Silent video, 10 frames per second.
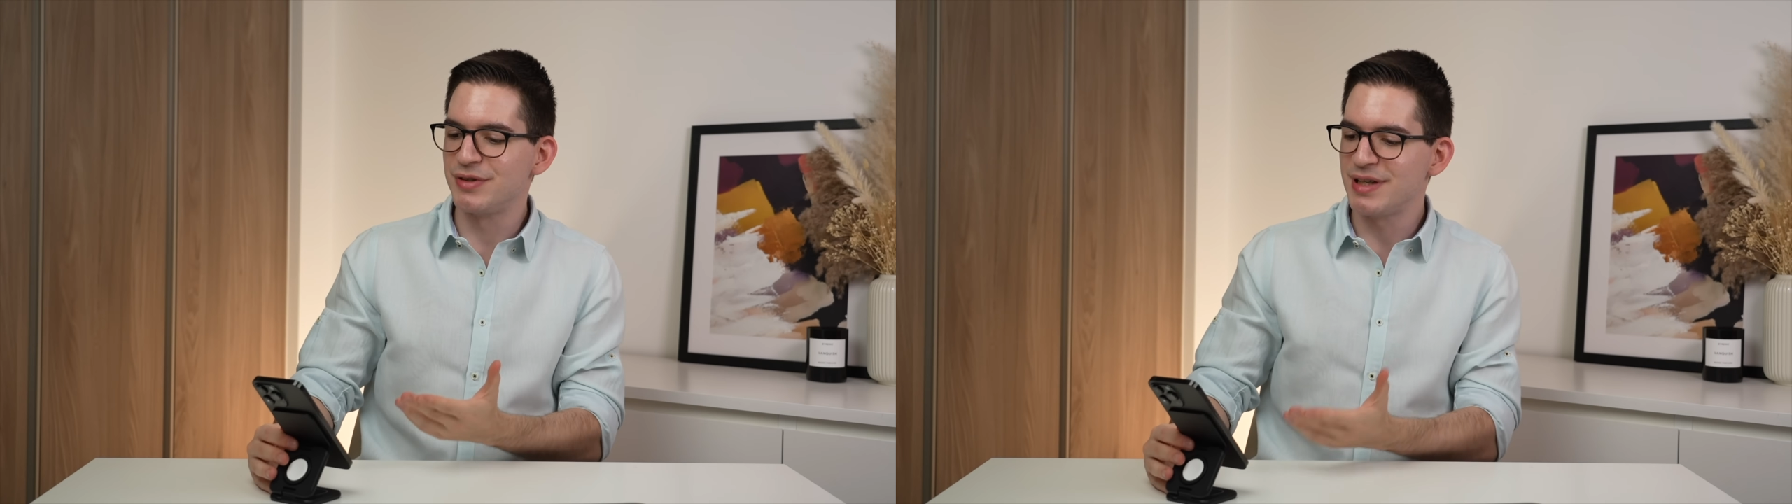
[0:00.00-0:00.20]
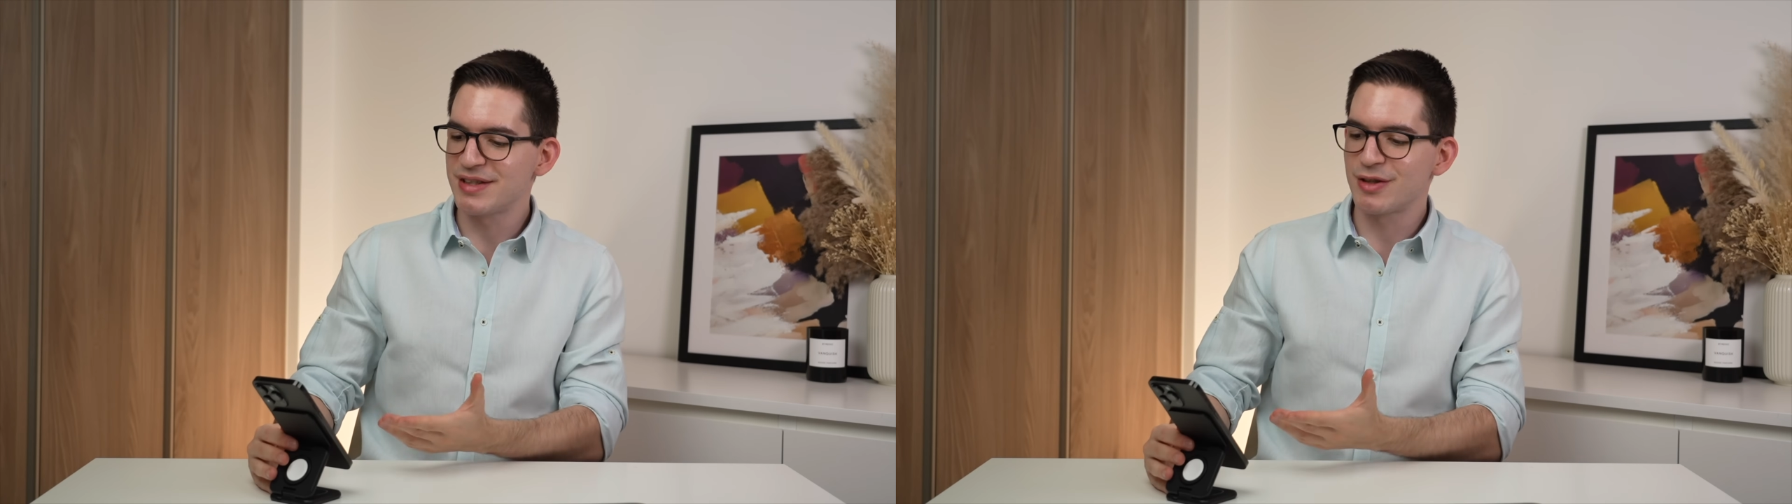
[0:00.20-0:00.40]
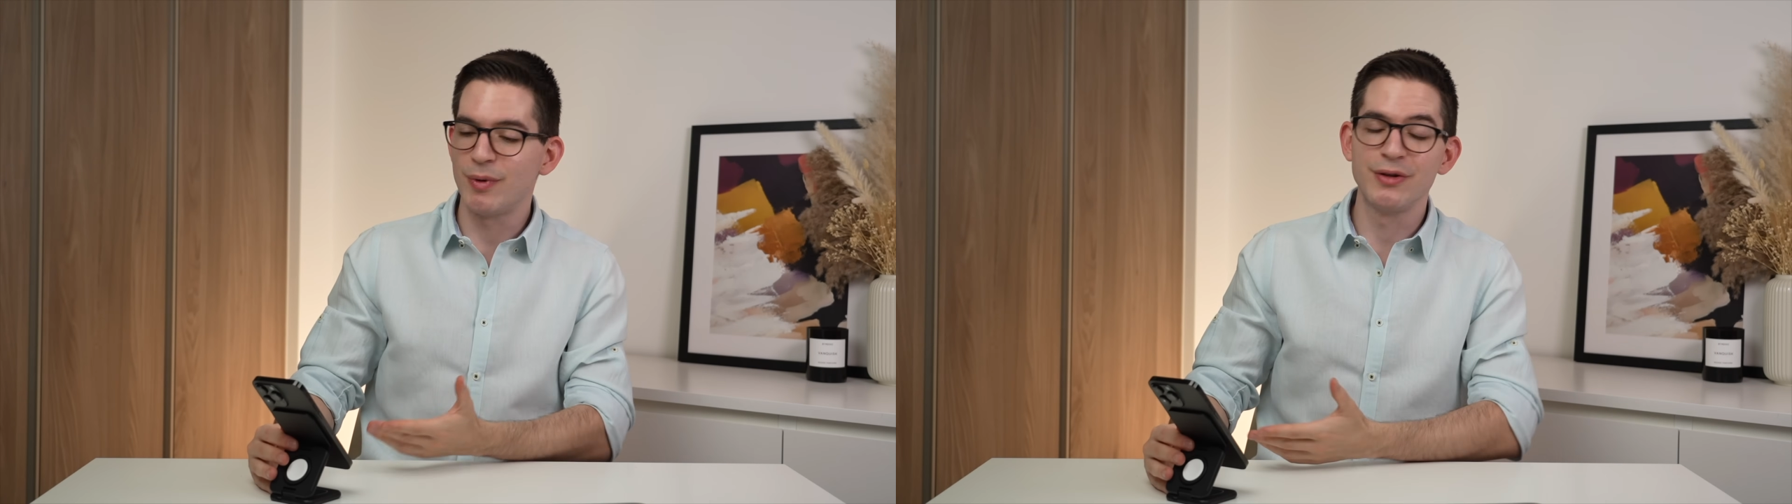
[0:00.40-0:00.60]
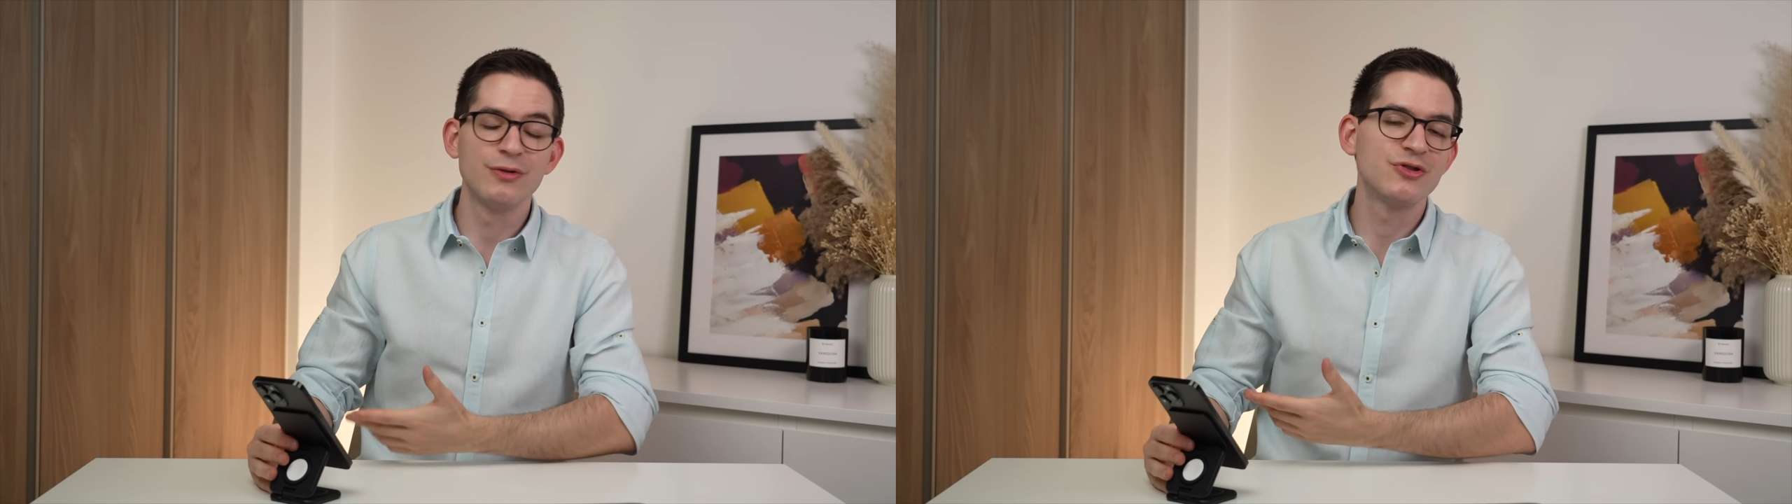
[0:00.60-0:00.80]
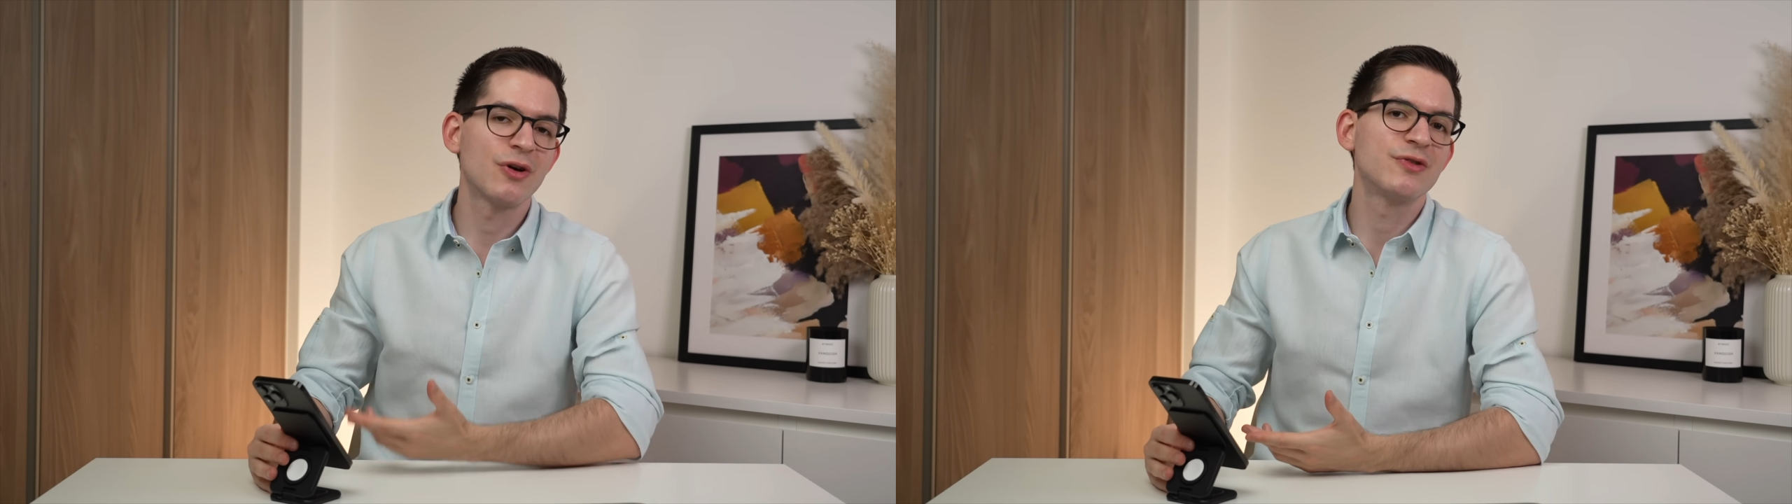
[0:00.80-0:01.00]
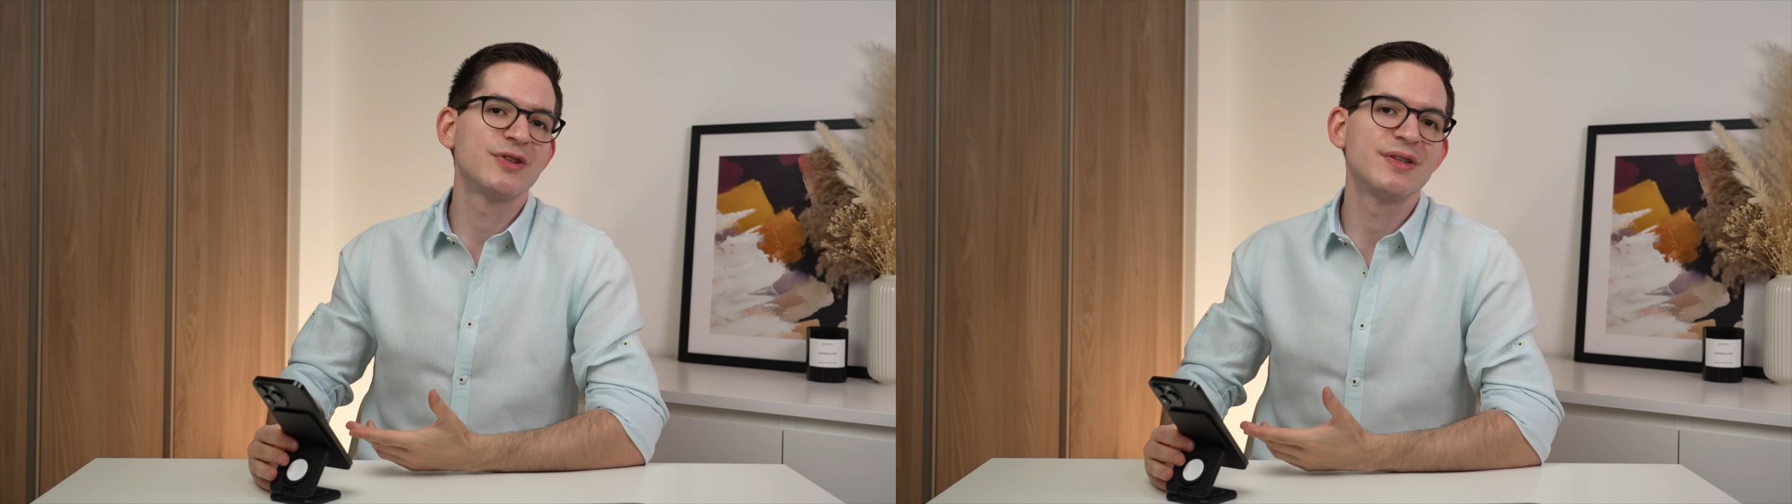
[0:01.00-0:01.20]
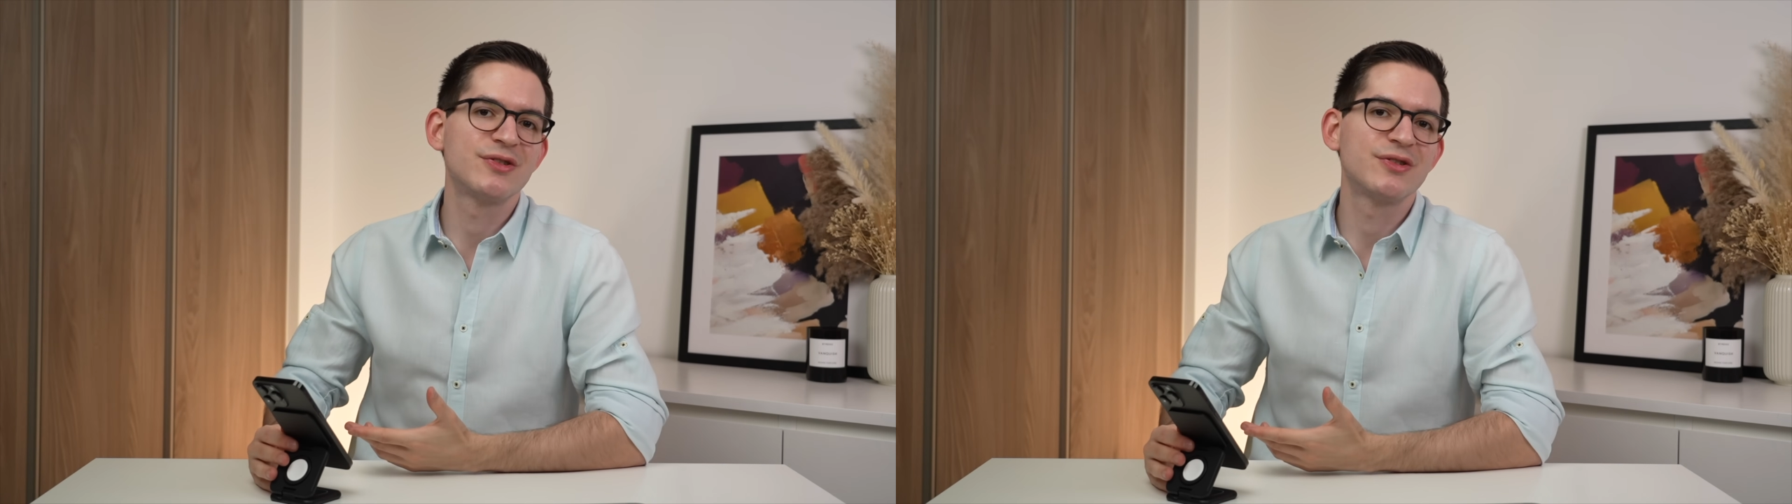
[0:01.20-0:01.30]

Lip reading: desk while you're charging,